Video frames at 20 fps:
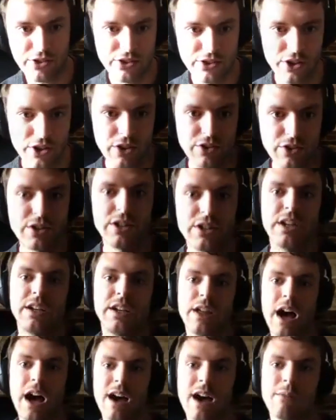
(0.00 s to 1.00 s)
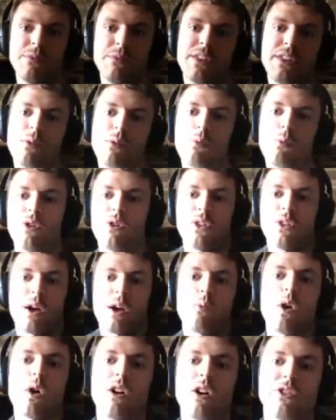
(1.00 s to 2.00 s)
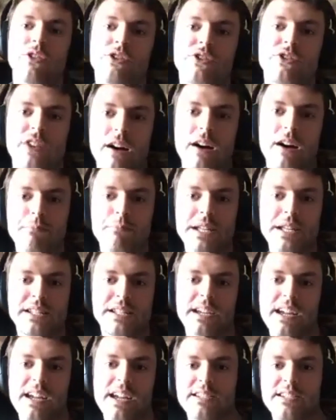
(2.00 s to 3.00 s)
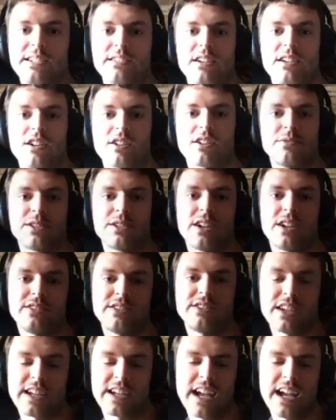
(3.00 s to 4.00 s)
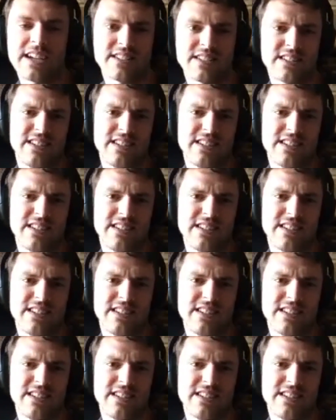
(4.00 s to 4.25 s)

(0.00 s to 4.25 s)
So there were some mitigating circumstances, I guess.